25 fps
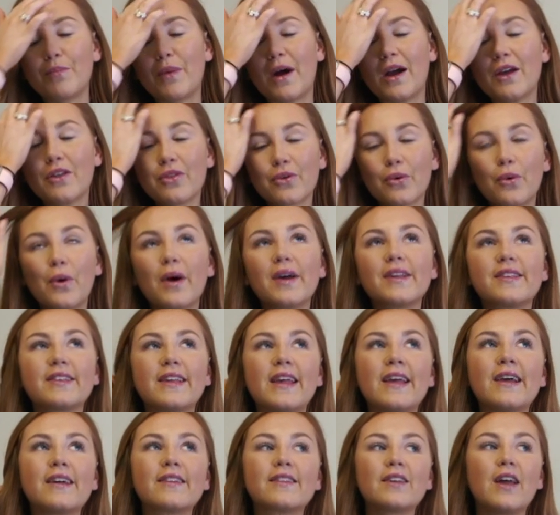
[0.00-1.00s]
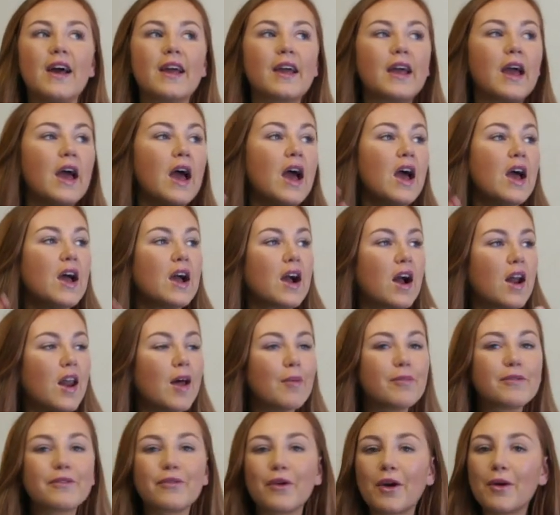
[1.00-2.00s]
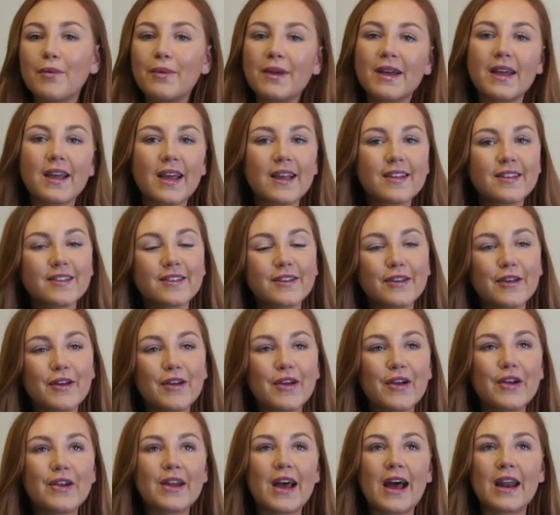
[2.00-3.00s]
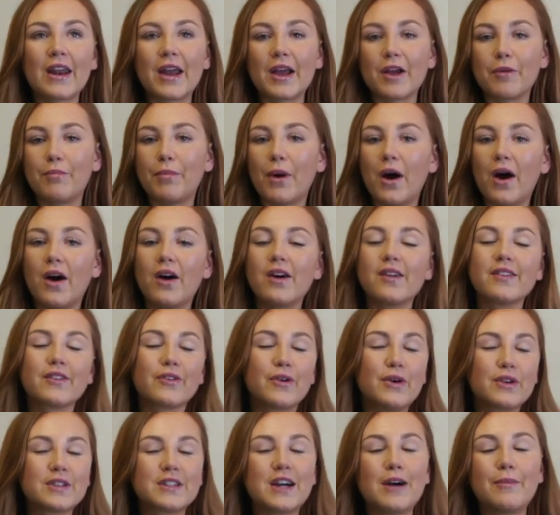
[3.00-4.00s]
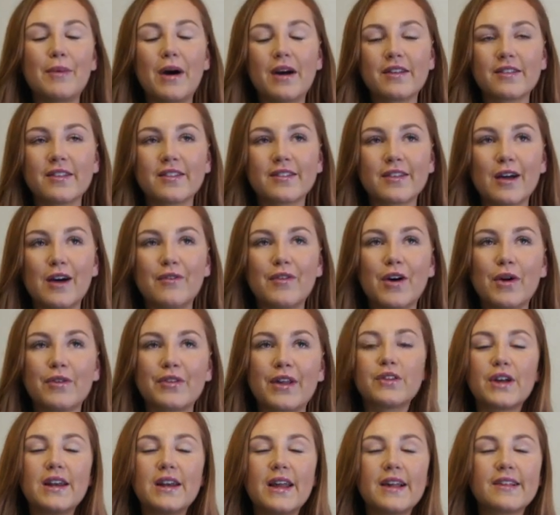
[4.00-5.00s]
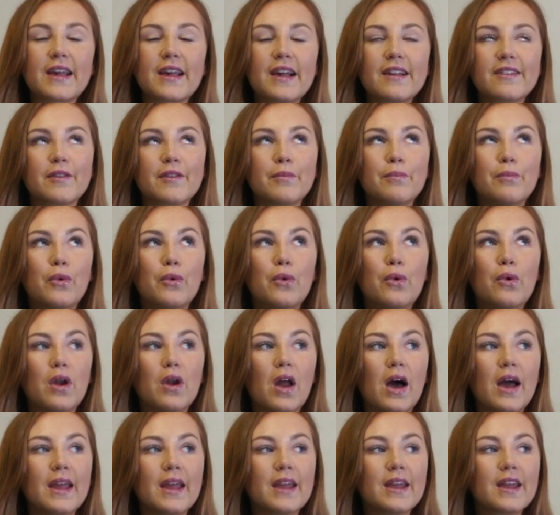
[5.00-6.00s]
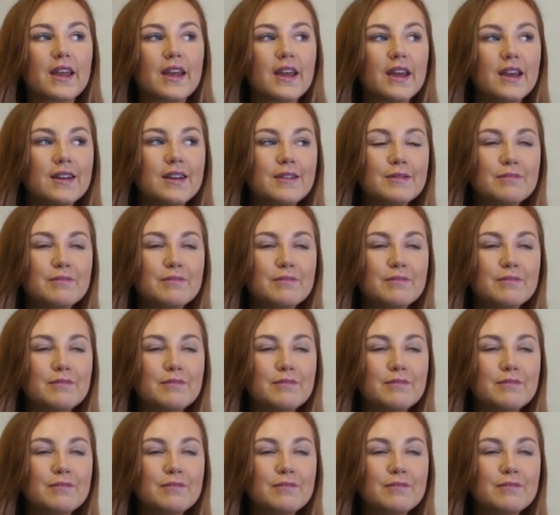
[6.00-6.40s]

but I thought seeing as like clubs are opening again soon and like bars, cocktail bars and stuff, I was like, let's get some more like